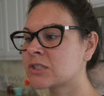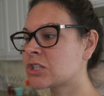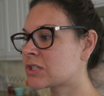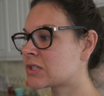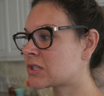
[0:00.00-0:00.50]

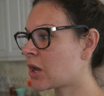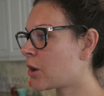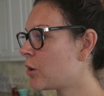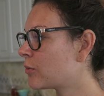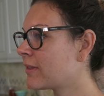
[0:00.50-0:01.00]
just
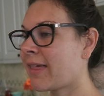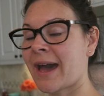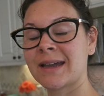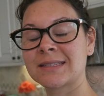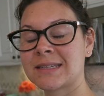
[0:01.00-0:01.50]
so
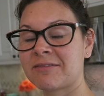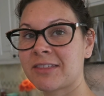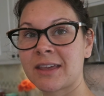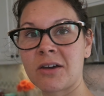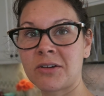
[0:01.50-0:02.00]
relaxed and
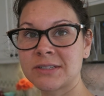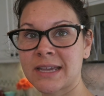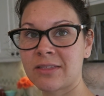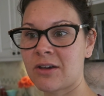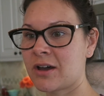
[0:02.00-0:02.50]
everything all
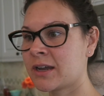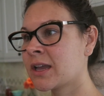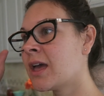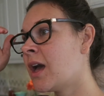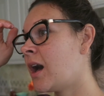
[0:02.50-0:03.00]
day
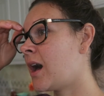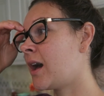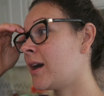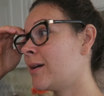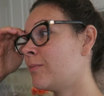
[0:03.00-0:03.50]
long.
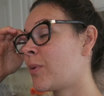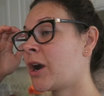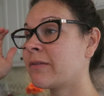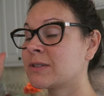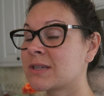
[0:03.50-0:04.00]
Um,
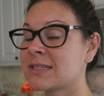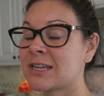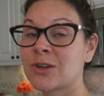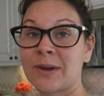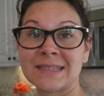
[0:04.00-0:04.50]
part of it is because
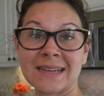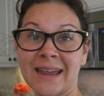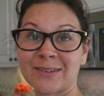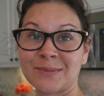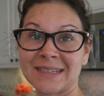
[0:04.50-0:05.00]
I knew I didn't
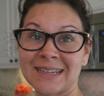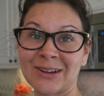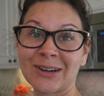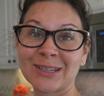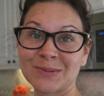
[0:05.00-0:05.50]
have to make
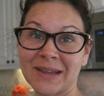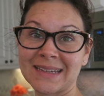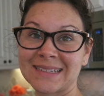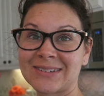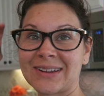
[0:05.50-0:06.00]
dinner because we
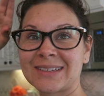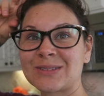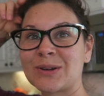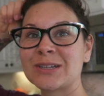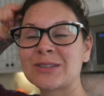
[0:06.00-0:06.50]
ate dinner next
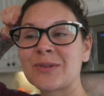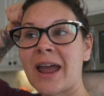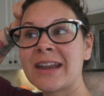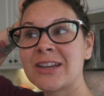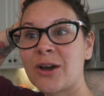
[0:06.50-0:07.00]
door. So when
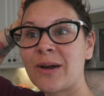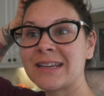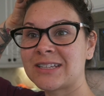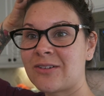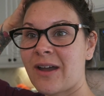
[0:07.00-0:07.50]
I know I
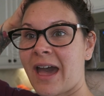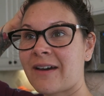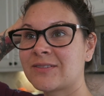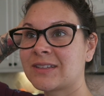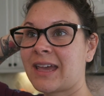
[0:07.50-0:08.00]
don't
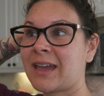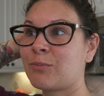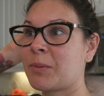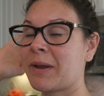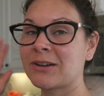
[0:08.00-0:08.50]
have to like
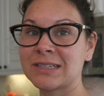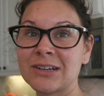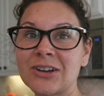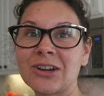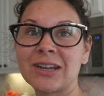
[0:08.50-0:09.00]
prepare
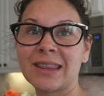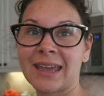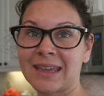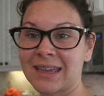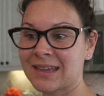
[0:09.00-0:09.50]
dinner and
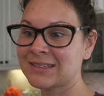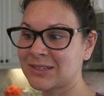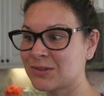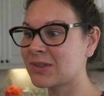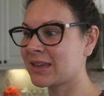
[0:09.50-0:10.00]
like
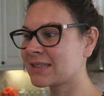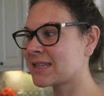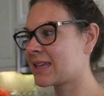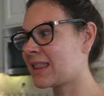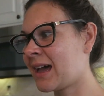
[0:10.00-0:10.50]
do things
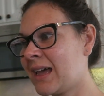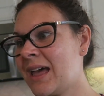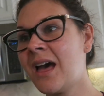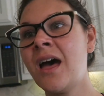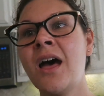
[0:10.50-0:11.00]
like
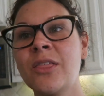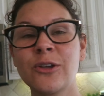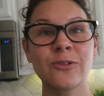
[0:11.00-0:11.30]
that,